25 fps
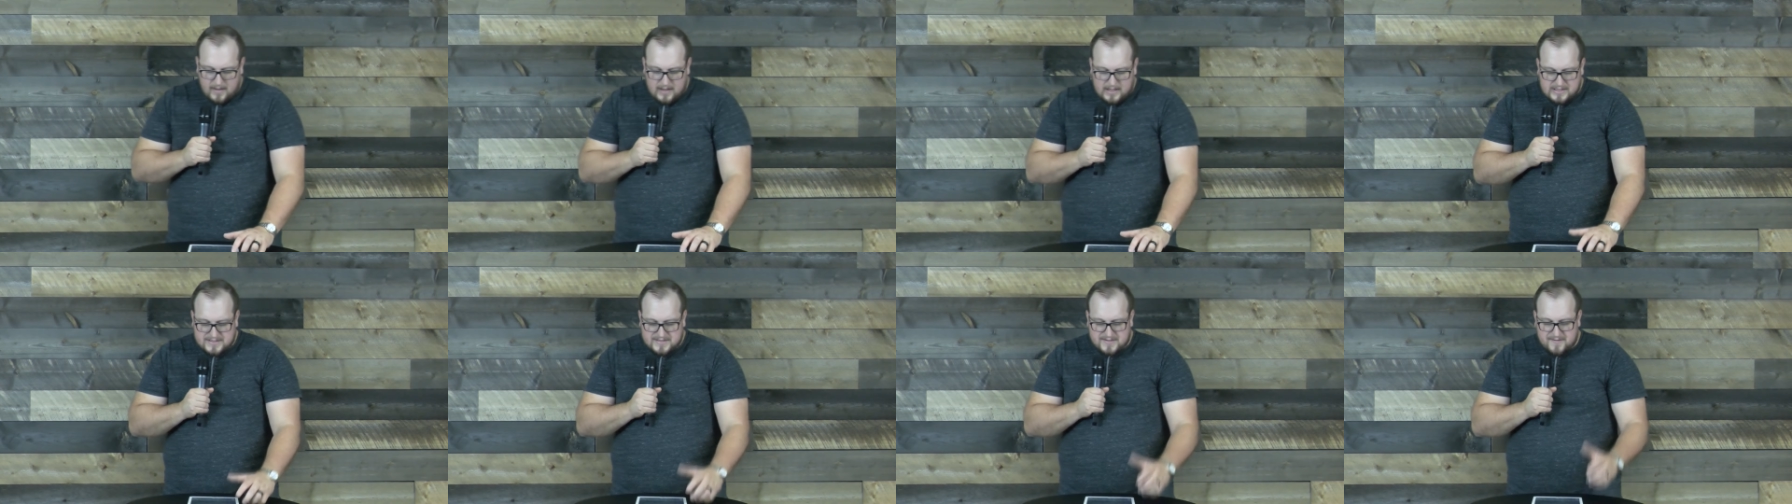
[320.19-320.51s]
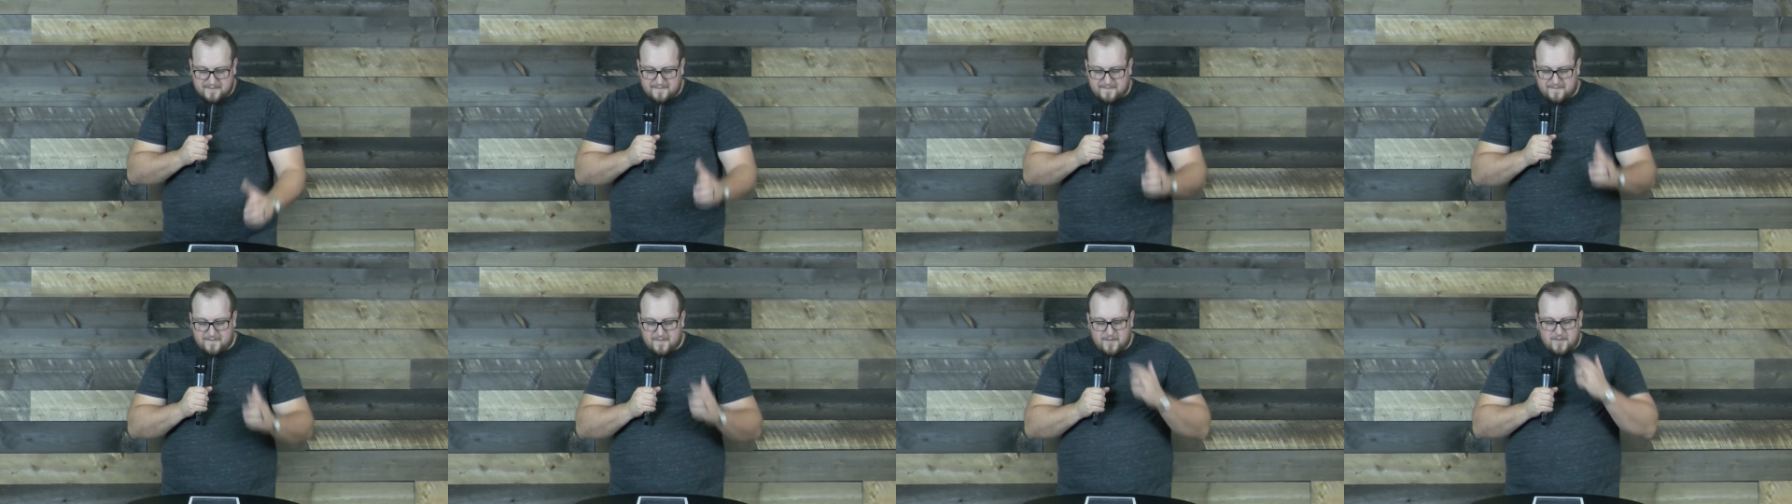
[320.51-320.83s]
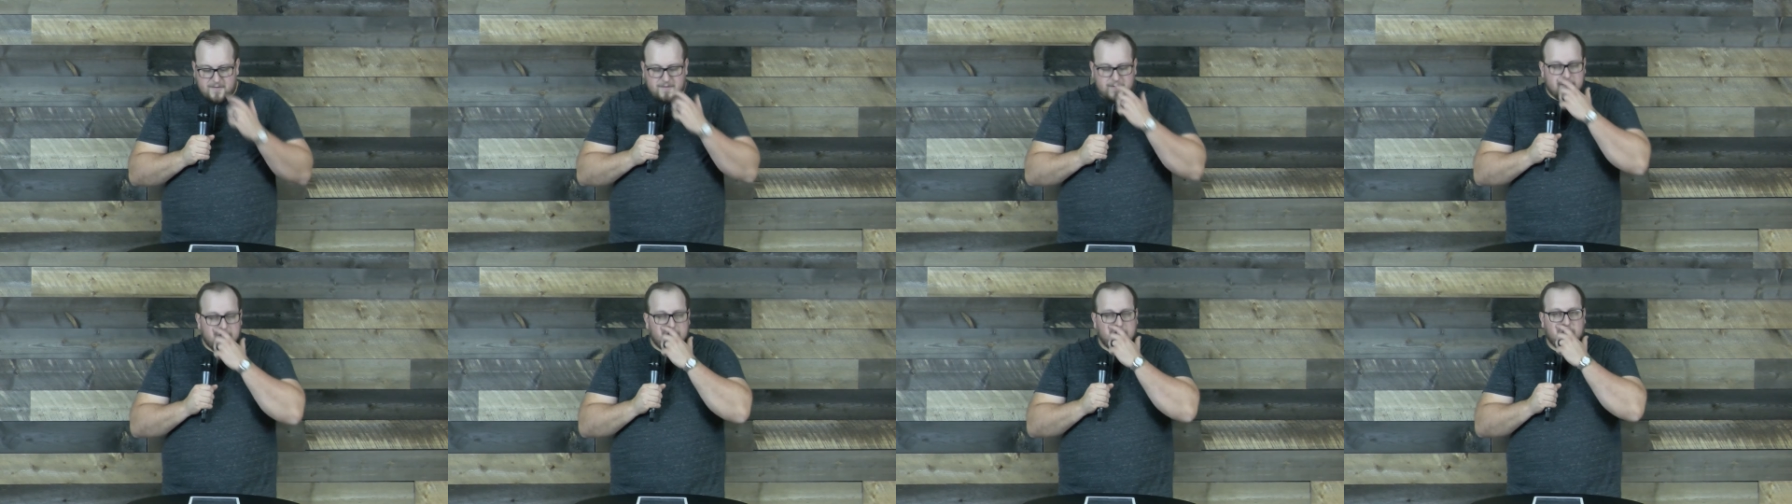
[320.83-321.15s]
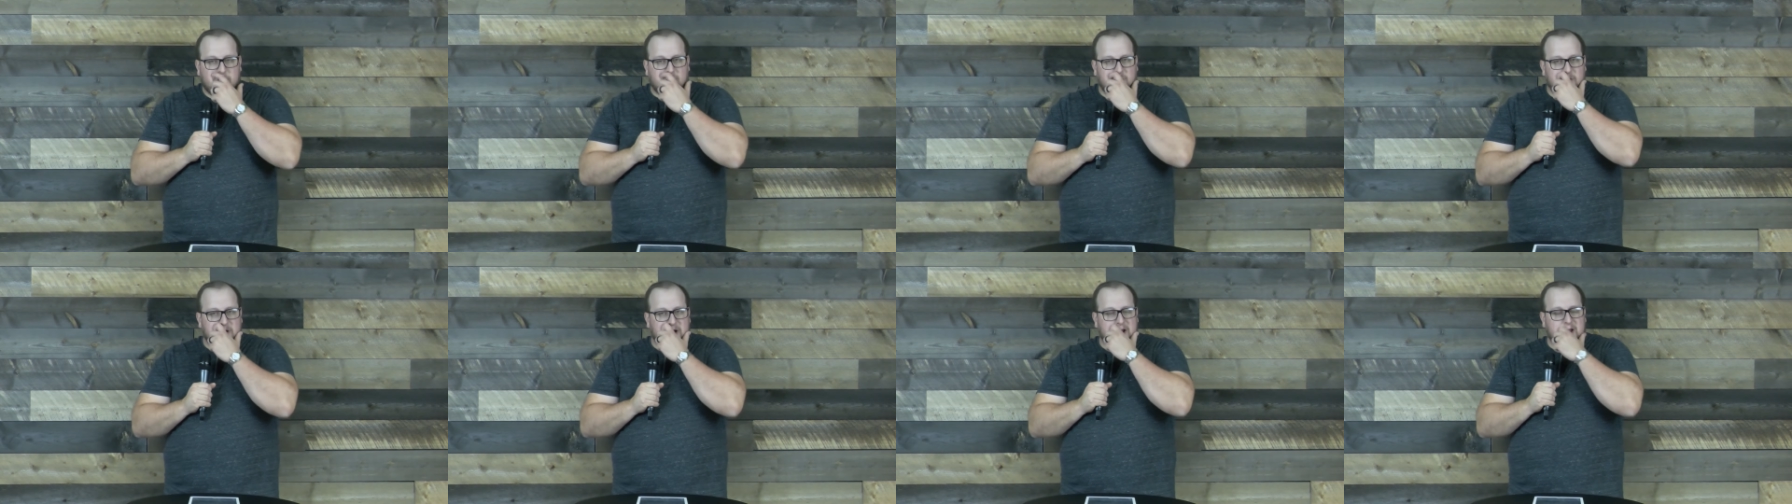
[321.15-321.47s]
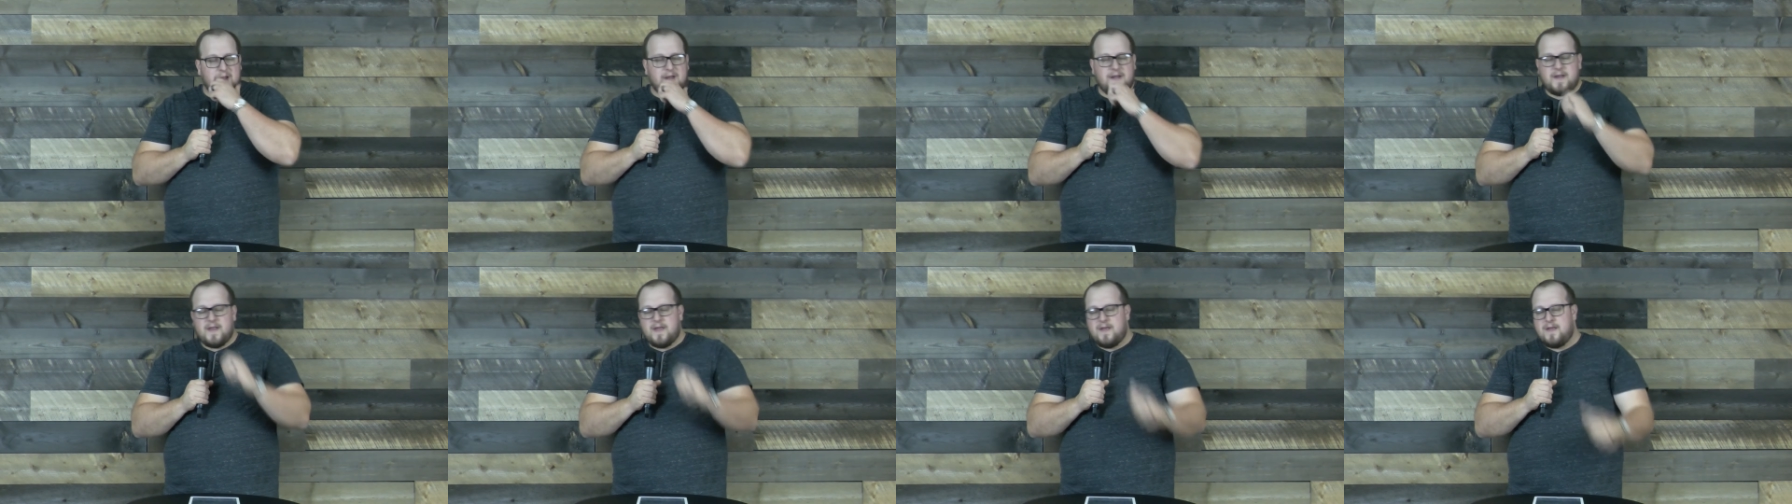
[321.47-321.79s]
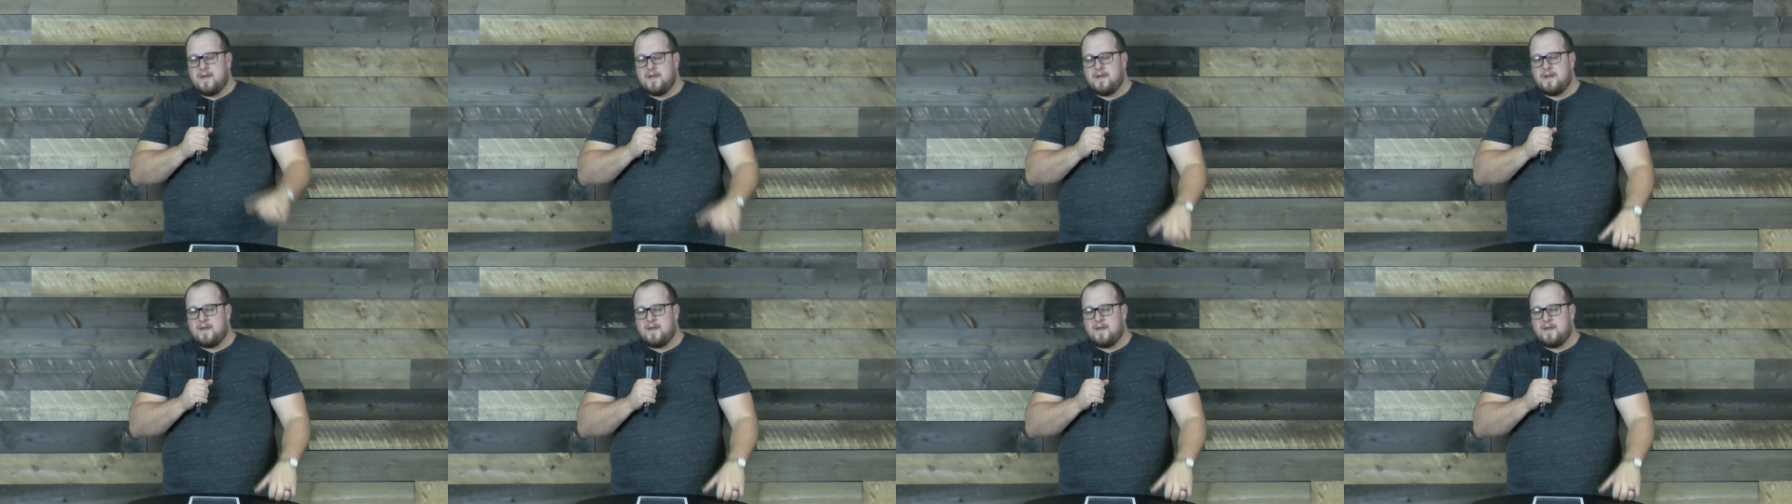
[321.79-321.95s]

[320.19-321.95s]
Is the fruit green,